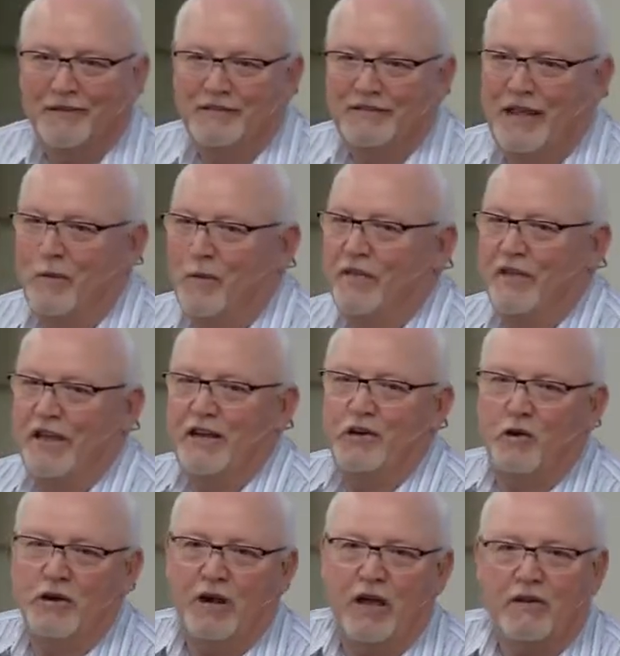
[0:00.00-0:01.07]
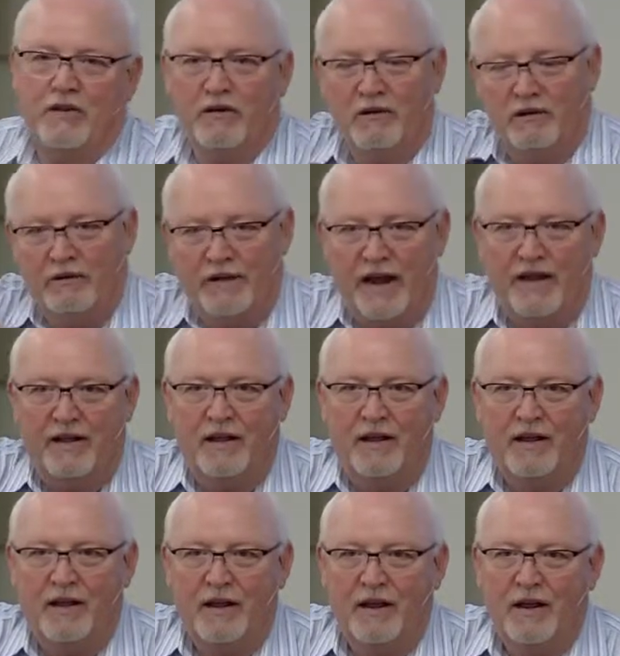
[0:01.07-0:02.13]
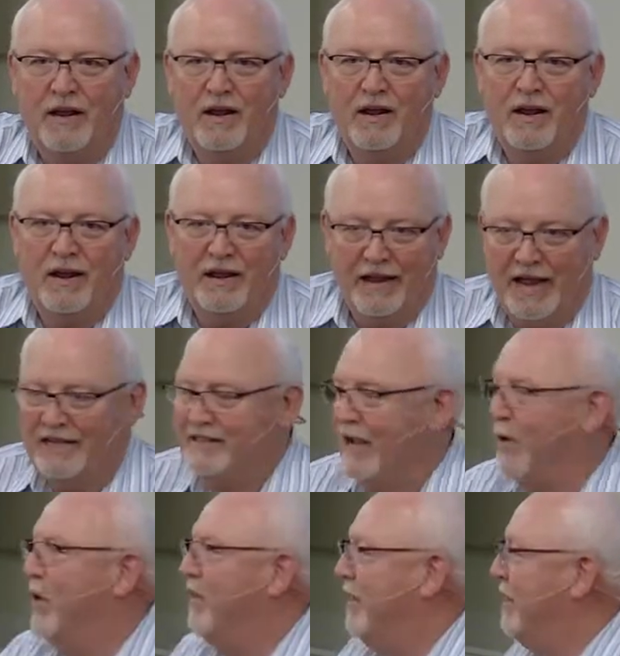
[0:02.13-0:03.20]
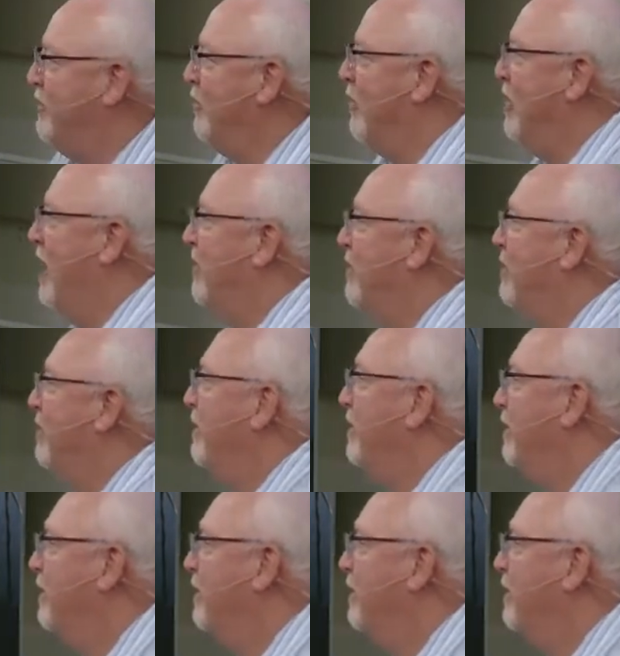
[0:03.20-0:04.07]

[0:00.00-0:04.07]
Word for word: Say one thing, do another. Dana? Yeah, say one thing, do another.